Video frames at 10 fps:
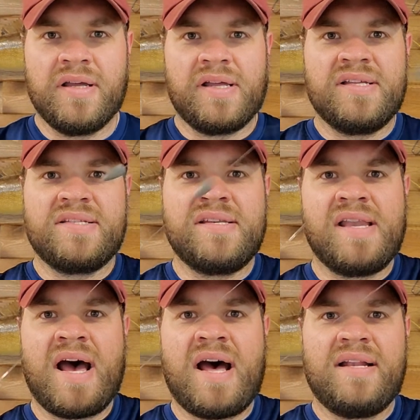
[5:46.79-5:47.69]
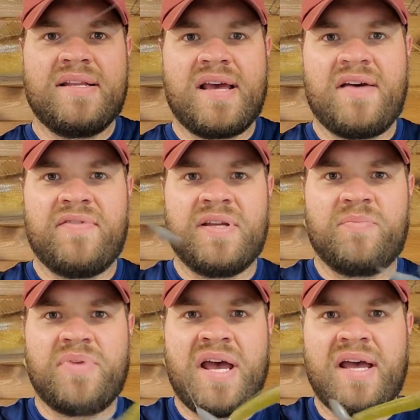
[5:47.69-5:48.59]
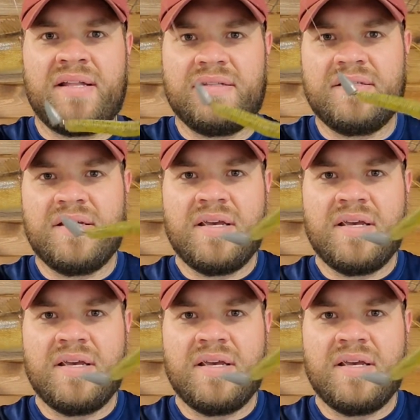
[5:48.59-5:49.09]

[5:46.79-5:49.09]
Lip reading: is not having it pegged.